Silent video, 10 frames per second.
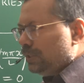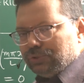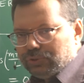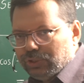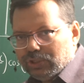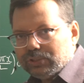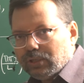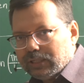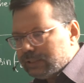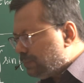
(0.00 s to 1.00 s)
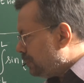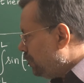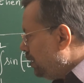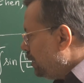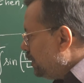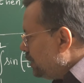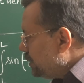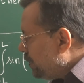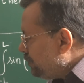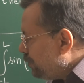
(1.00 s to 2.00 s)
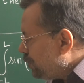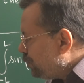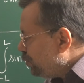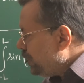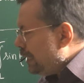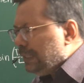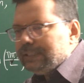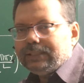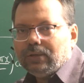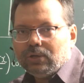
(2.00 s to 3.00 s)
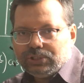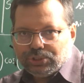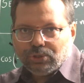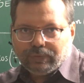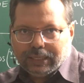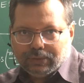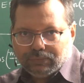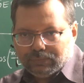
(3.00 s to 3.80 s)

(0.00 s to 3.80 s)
So 0 is not acceptable. Therefore, 2L is non-zero value.